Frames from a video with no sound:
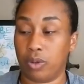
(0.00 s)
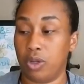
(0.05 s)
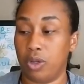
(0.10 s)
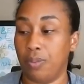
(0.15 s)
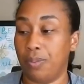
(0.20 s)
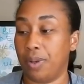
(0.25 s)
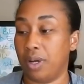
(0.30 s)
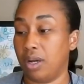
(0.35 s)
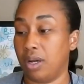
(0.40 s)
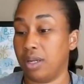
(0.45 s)

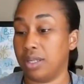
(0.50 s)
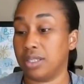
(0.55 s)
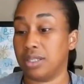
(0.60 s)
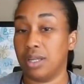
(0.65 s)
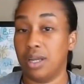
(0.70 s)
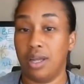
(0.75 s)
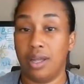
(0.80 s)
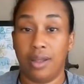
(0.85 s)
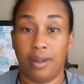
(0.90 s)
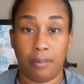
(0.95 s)
coupons,
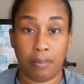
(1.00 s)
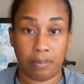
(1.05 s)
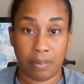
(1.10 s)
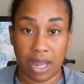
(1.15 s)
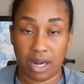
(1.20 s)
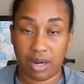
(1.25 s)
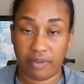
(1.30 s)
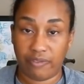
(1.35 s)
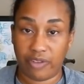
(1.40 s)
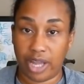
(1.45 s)

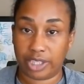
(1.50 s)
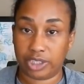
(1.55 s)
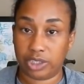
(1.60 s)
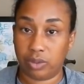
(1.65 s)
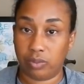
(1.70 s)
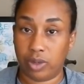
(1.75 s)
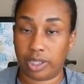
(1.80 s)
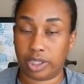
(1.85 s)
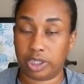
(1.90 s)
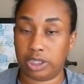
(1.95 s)

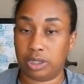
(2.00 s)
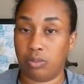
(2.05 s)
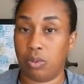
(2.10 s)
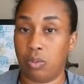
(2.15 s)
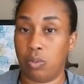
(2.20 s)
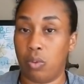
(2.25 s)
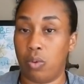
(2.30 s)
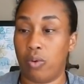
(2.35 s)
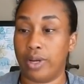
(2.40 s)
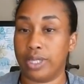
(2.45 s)
manufacturer register
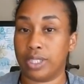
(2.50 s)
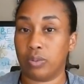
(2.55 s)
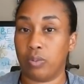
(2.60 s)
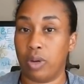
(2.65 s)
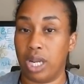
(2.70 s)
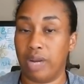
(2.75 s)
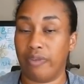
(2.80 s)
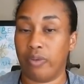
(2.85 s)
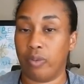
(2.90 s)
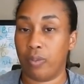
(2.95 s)
rewards,
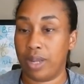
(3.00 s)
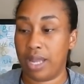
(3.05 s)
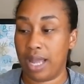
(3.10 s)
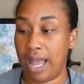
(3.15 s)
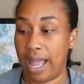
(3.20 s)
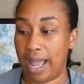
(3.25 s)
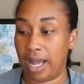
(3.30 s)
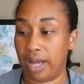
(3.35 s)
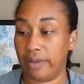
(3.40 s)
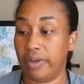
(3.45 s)
whatever we
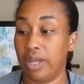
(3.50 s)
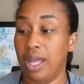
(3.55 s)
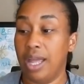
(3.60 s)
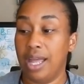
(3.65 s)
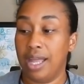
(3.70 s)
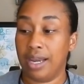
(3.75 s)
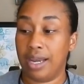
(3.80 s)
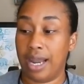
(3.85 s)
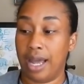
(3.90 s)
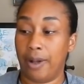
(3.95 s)
have.
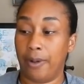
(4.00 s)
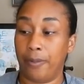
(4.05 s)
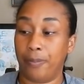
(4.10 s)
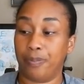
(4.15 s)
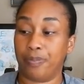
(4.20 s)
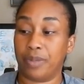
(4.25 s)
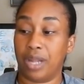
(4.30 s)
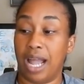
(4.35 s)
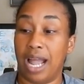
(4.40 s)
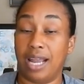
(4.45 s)

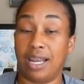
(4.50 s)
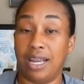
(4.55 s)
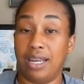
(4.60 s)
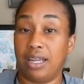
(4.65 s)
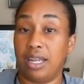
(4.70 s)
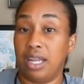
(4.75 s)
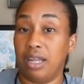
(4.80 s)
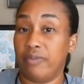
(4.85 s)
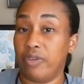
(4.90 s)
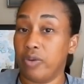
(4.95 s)
Now, I
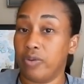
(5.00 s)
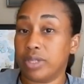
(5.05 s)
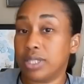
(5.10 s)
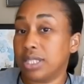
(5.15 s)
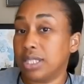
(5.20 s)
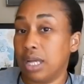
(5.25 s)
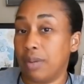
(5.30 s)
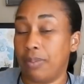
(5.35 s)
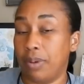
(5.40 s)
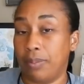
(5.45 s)
didn't give you a
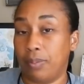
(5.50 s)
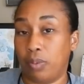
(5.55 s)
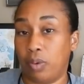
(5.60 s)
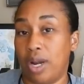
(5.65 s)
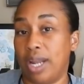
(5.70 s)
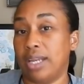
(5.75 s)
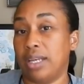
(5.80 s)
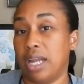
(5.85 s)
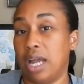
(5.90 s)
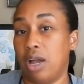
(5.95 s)
separate
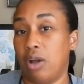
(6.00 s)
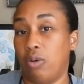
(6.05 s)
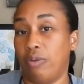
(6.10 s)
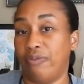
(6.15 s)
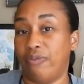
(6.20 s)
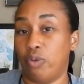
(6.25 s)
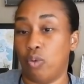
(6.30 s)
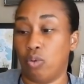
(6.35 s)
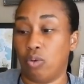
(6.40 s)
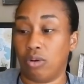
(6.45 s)

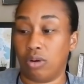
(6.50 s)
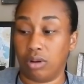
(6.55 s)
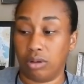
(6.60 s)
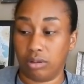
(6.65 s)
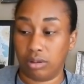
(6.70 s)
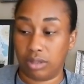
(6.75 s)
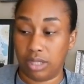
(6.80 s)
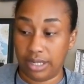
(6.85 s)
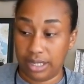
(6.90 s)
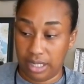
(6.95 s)
breakdown
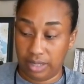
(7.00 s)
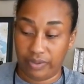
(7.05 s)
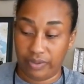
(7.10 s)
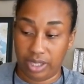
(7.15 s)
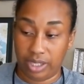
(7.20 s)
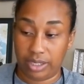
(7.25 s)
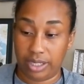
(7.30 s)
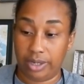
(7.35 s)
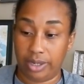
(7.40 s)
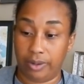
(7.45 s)
for the
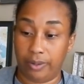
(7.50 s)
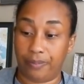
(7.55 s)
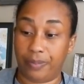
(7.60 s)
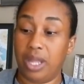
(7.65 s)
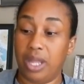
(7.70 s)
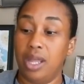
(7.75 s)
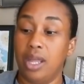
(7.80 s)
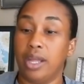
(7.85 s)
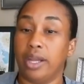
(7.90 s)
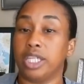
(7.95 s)
Nivea
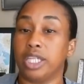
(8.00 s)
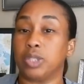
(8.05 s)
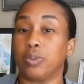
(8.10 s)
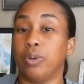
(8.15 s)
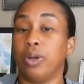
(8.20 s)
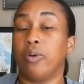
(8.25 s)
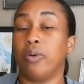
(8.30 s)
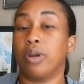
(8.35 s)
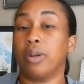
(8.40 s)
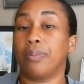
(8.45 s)
deal because
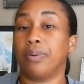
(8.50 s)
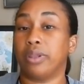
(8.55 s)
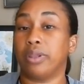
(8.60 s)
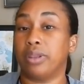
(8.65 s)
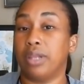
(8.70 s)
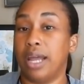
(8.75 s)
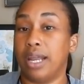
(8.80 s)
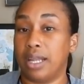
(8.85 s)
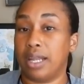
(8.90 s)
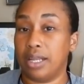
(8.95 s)
we're going to
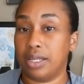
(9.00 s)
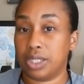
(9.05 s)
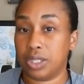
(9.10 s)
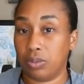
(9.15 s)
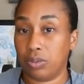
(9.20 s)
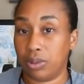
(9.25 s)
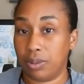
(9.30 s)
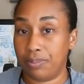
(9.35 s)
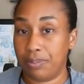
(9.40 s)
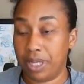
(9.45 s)
put that
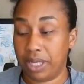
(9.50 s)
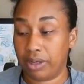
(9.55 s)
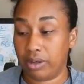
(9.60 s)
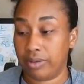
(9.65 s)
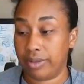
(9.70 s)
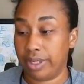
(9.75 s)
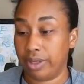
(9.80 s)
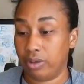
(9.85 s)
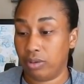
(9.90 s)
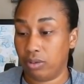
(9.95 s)
into a
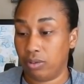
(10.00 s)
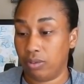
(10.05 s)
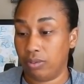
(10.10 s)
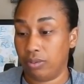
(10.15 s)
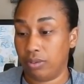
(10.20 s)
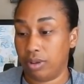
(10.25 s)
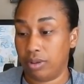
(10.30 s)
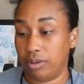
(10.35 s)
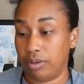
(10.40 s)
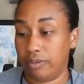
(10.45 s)
bigger
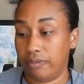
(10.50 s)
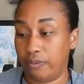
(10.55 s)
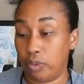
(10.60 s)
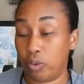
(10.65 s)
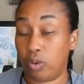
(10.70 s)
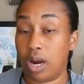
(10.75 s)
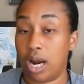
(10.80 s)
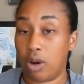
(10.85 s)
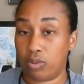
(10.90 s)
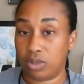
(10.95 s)
deal
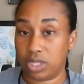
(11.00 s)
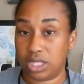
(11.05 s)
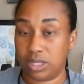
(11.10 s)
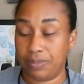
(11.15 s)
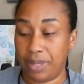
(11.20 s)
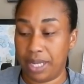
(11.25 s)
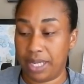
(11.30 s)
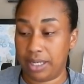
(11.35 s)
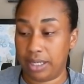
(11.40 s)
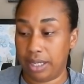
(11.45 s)
for our
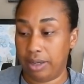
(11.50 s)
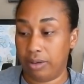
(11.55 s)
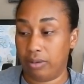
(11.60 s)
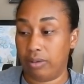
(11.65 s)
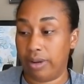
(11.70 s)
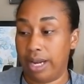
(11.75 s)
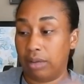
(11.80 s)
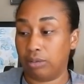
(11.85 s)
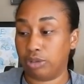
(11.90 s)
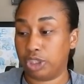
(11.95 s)
spend
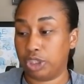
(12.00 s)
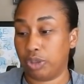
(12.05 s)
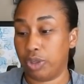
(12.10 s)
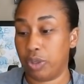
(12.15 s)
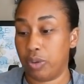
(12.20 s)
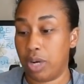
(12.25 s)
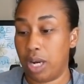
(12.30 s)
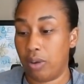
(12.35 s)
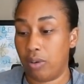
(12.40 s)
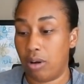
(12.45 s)
deal, and I'll show
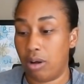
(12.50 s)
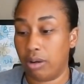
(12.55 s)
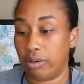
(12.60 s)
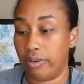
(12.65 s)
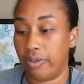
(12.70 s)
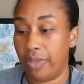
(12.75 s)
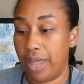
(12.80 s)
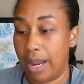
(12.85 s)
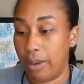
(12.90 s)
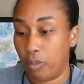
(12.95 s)
you how
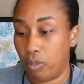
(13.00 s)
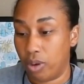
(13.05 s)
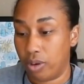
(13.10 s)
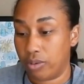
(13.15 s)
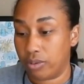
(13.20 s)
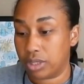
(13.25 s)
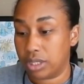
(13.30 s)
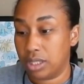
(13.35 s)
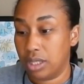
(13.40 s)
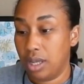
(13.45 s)
all of that
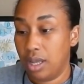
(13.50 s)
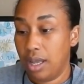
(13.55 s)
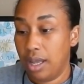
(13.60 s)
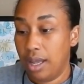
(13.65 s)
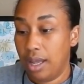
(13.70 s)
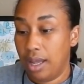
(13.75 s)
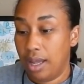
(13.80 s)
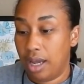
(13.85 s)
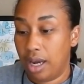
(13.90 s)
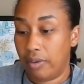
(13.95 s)
works.
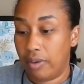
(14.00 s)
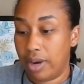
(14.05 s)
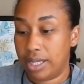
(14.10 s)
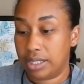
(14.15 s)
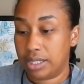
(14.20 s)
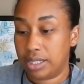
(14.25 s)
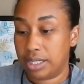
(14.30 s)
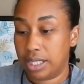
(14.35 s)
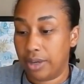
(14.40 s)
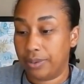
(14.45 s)
All
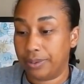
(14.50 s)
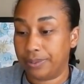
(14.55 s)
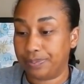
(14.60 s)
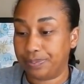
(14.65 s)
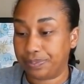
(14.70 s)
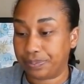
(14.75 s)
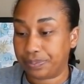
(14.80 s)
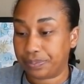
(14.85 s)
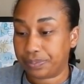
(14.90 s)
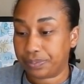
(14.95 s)
right, so